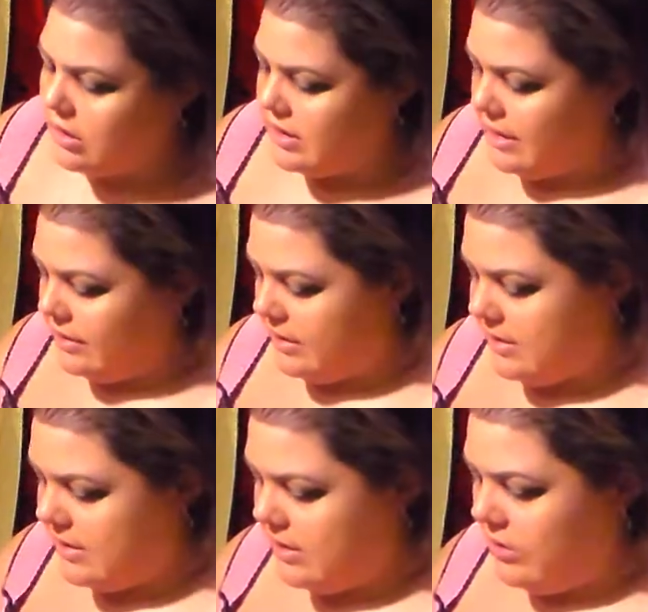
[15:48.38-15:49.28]
going to take this
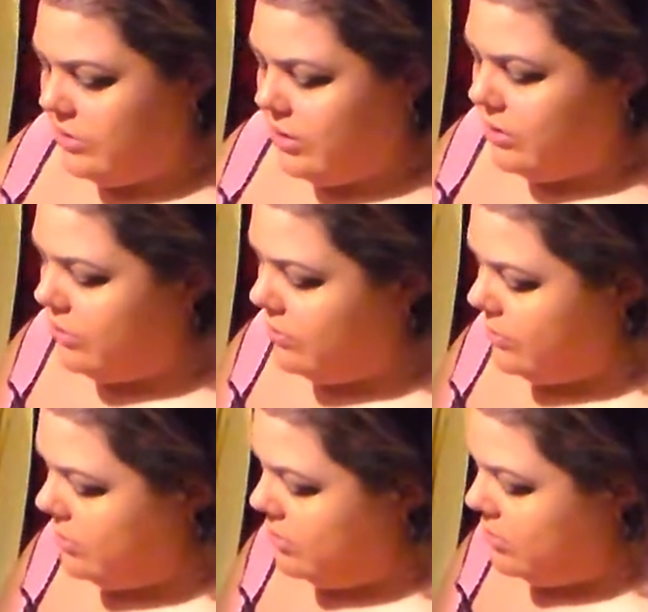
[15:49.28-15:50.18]

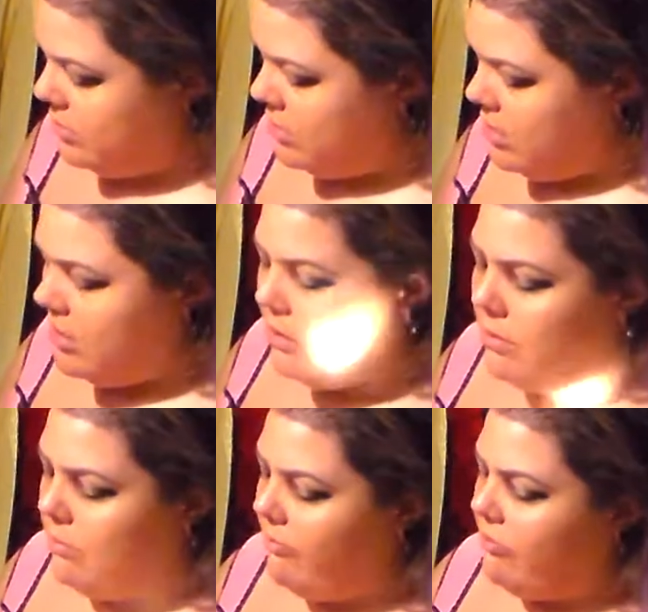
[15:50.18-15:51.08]
Soho
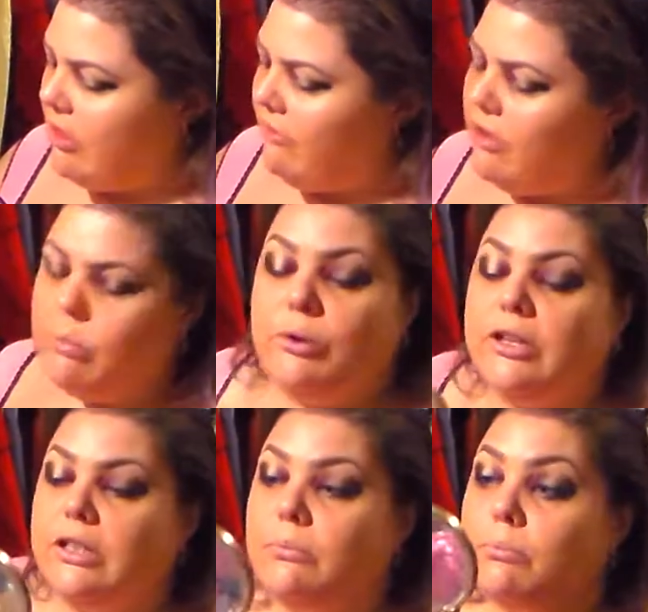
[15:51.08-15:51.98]
fluffy
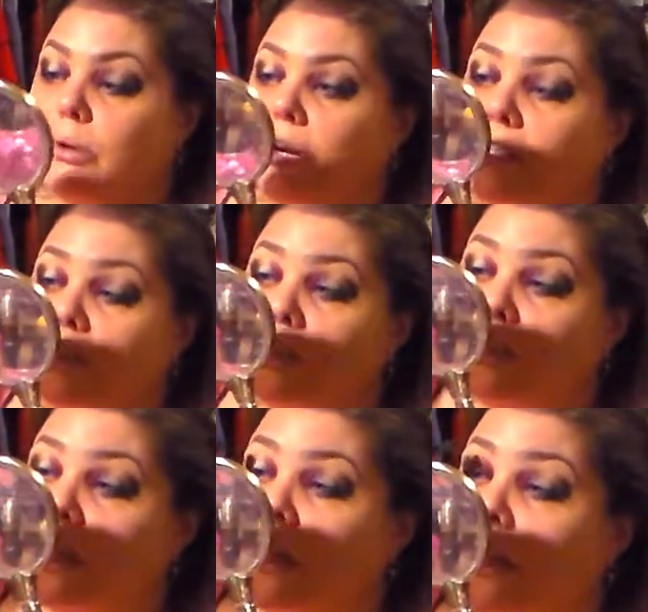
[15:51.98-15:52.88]
blending
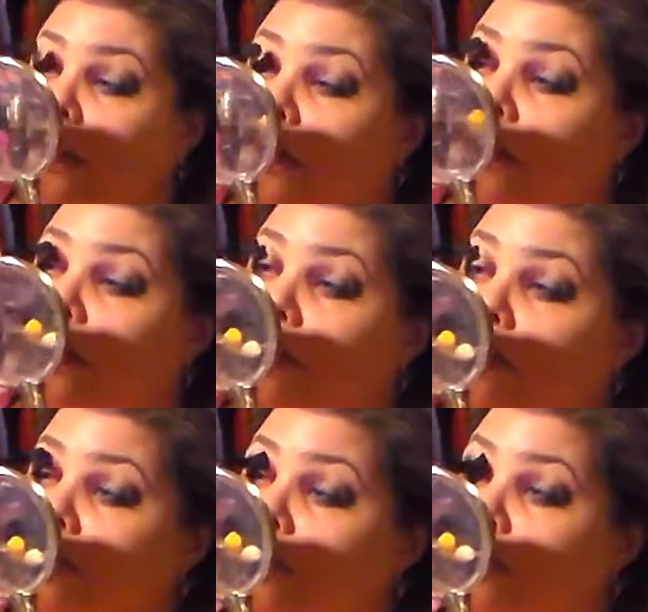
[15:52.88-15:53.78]
brush and